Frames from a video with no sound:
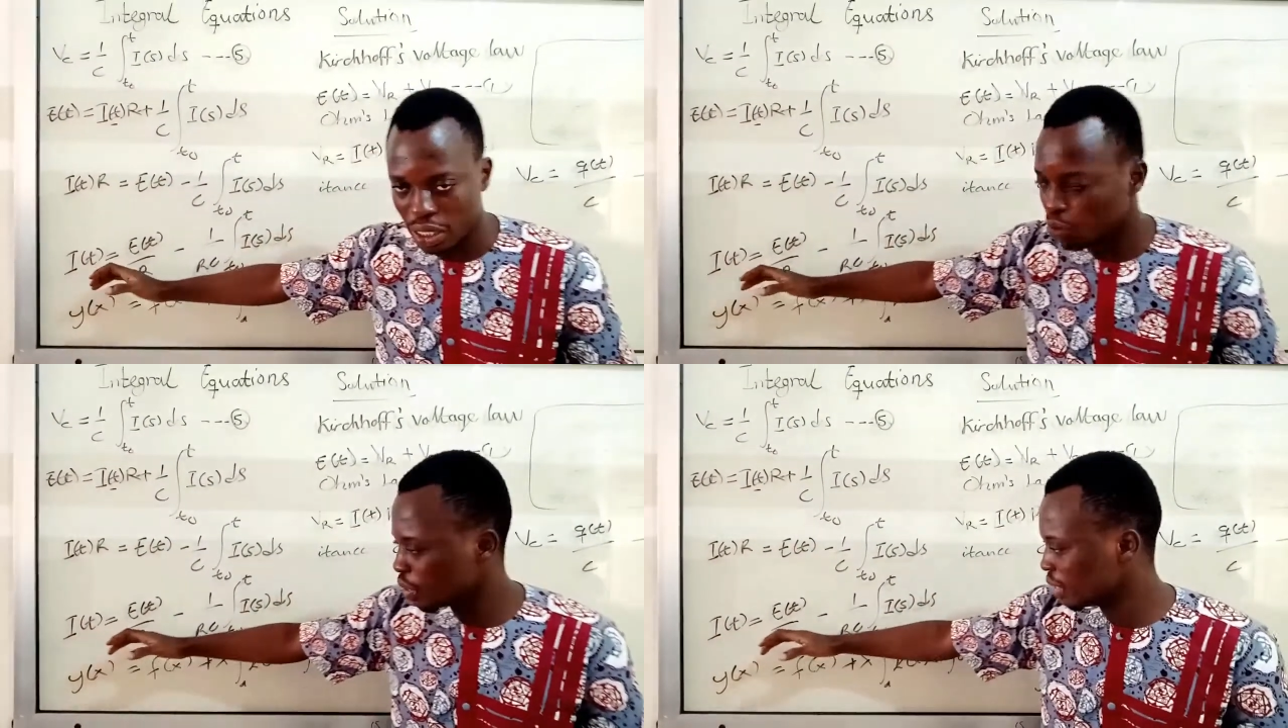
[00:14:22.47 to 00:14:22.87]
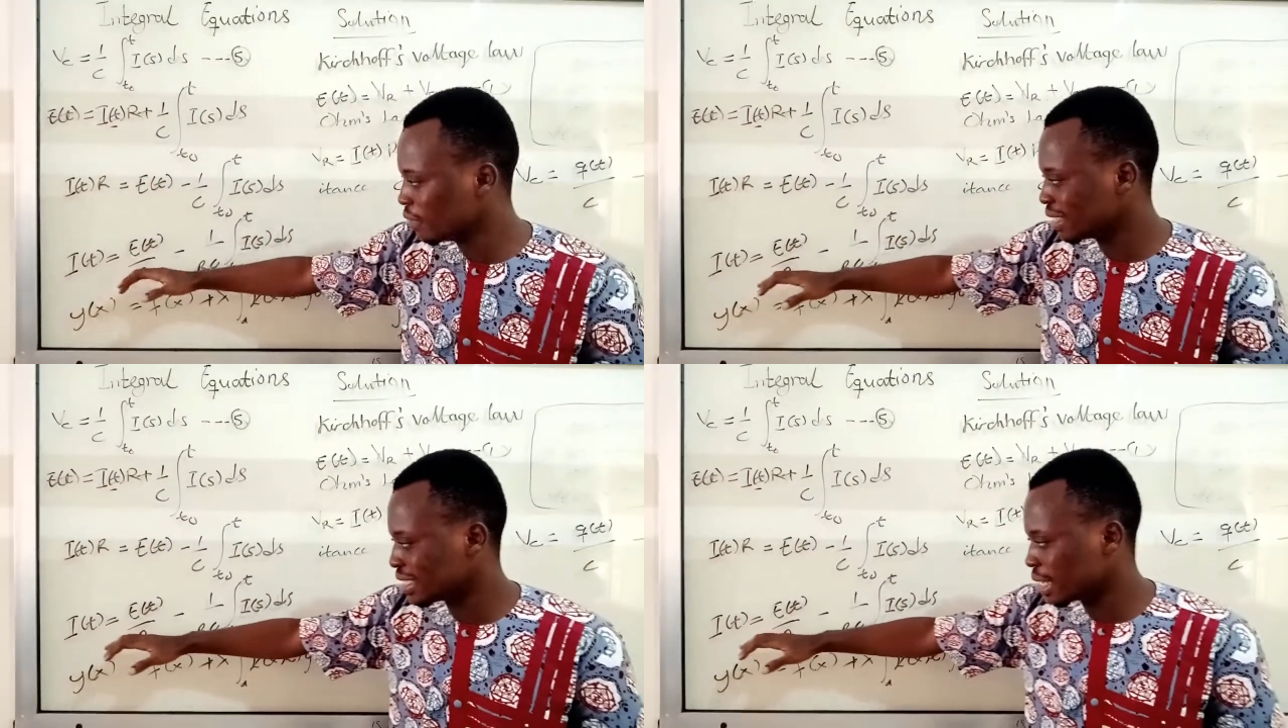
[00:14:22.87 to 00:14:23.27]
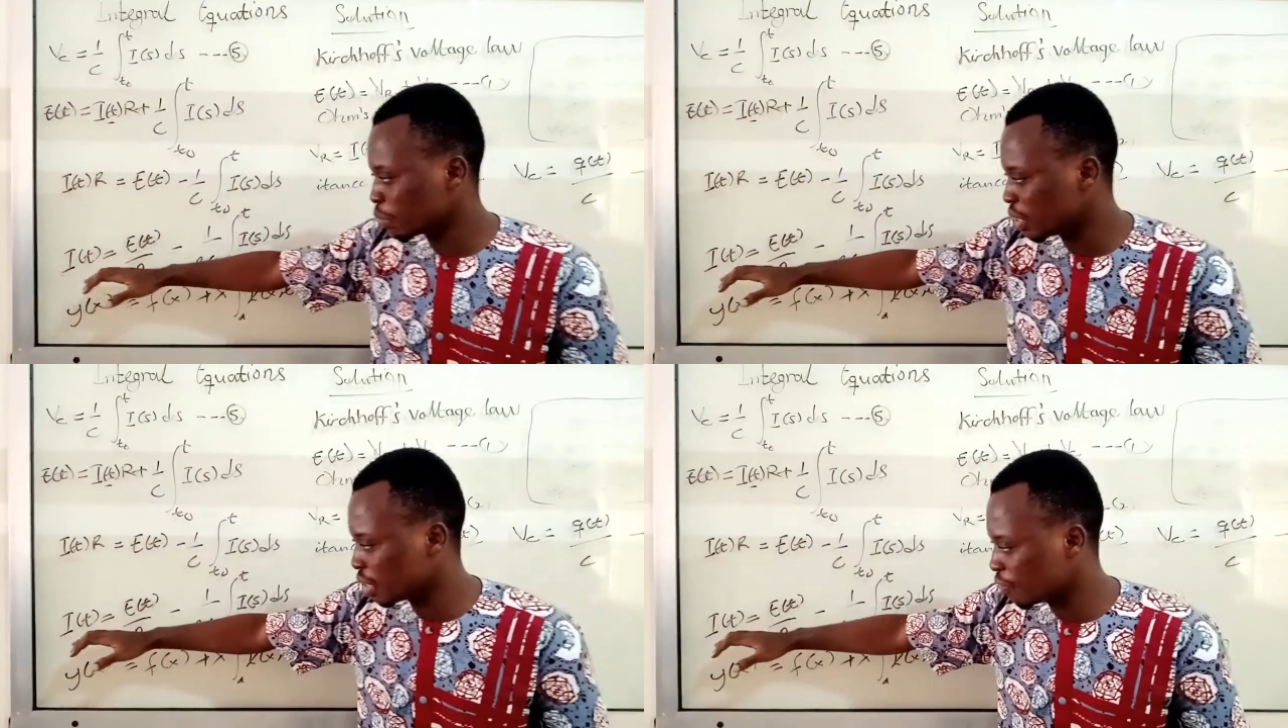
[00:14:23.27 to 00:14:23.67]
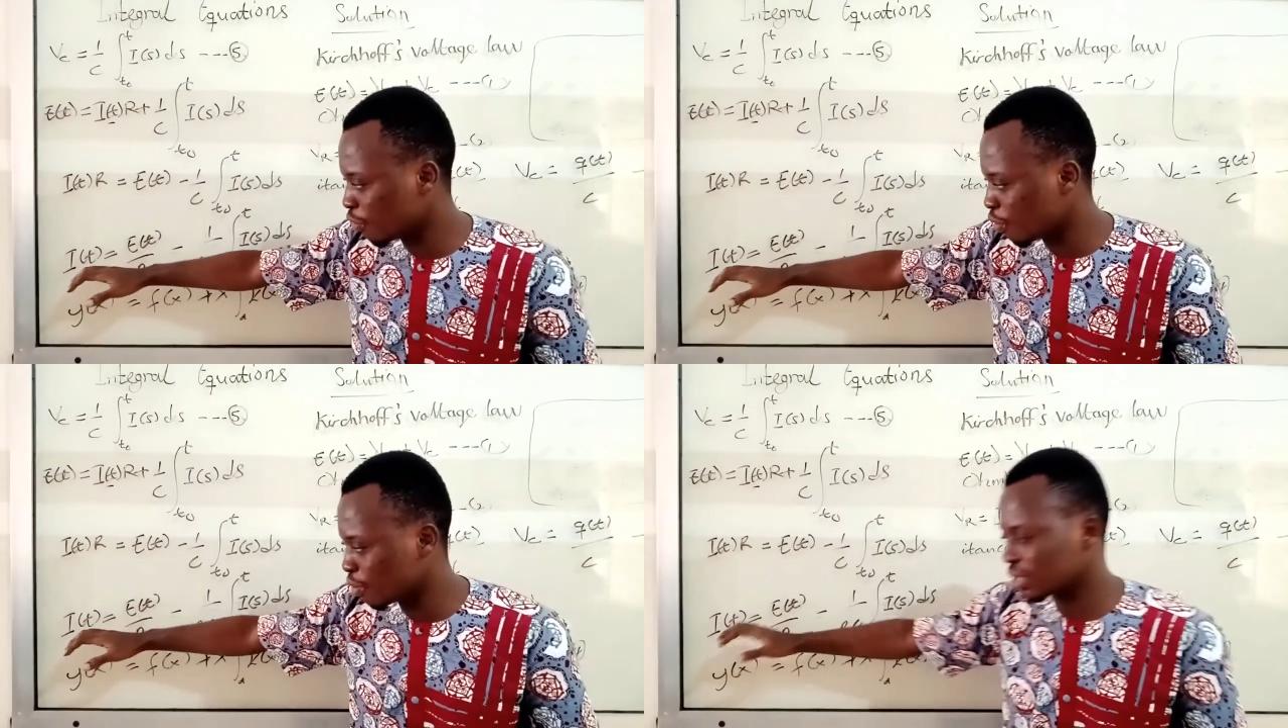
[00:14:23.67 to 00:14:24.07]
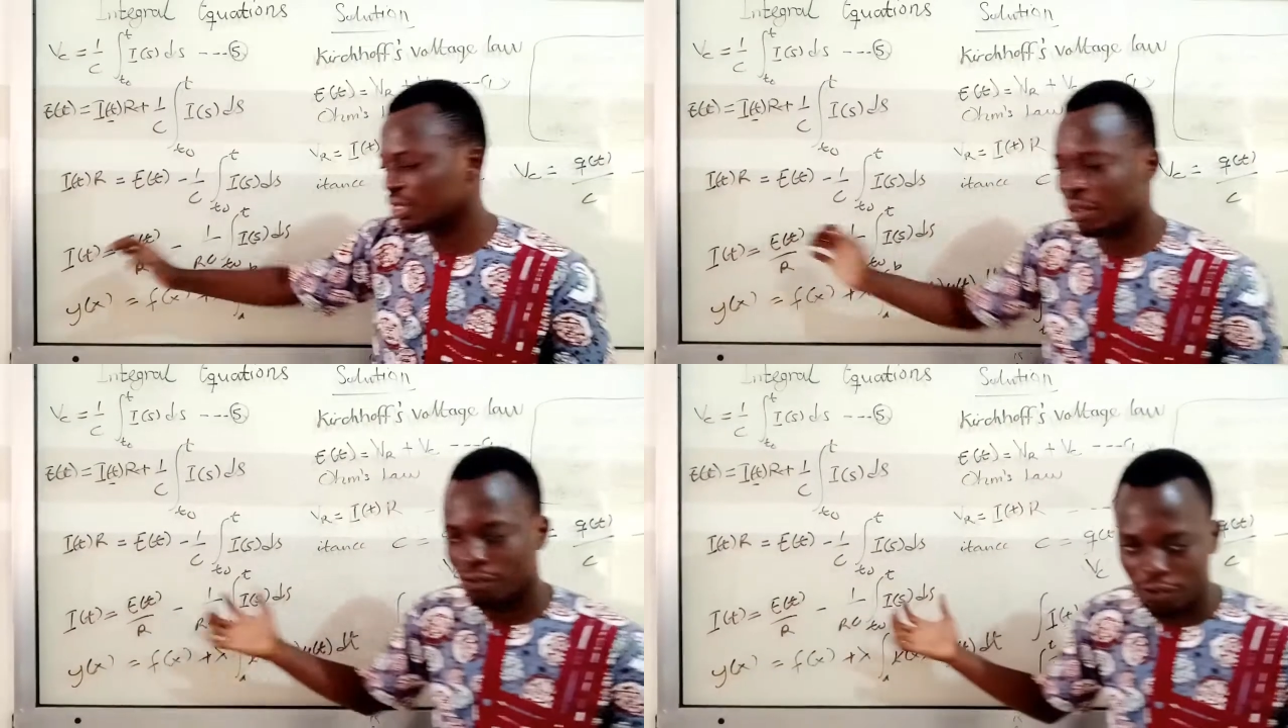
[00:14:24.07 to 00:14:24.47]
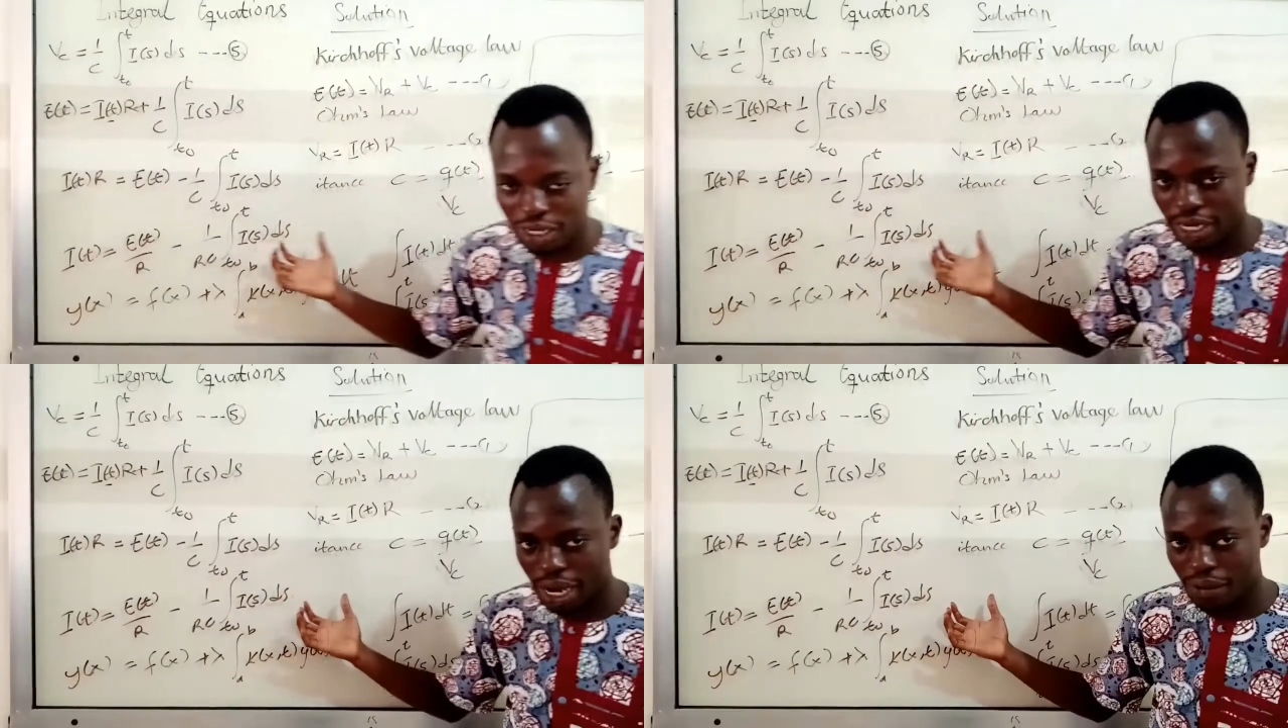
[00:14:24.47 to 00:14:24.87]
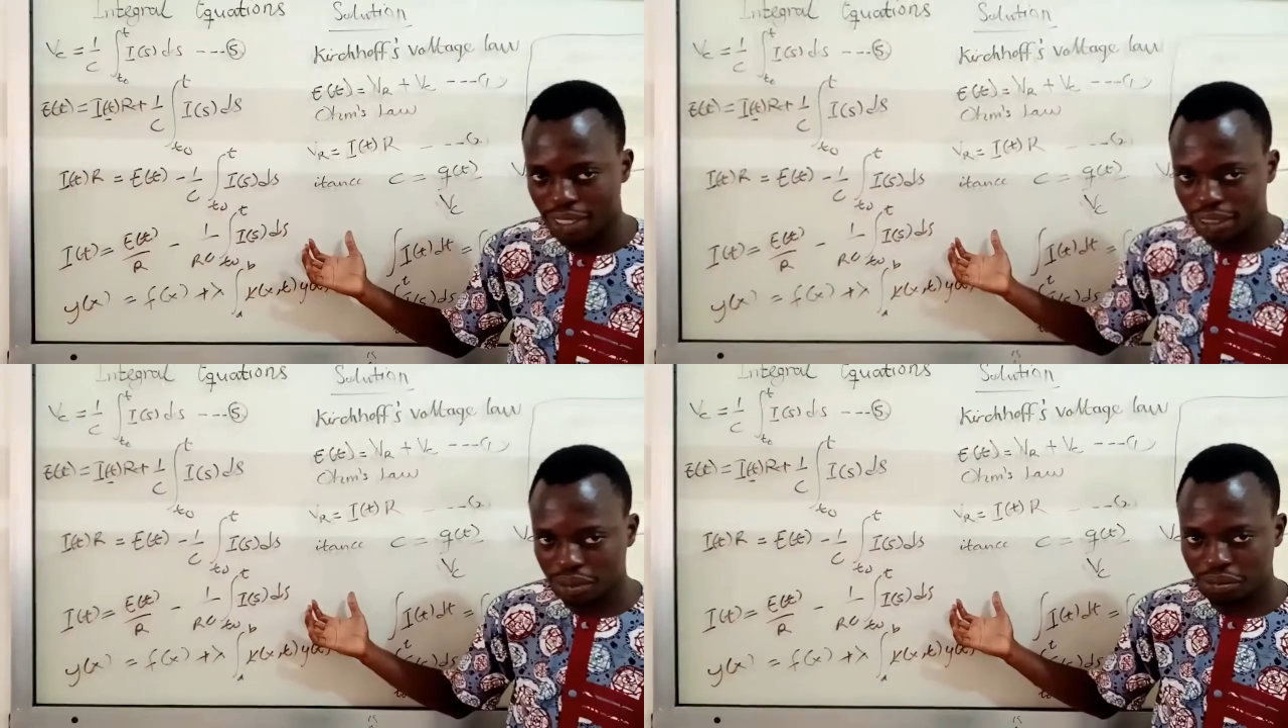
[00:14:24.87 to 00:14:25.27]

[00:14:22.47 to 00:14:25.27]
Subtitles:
Which is the equation for what? For the current.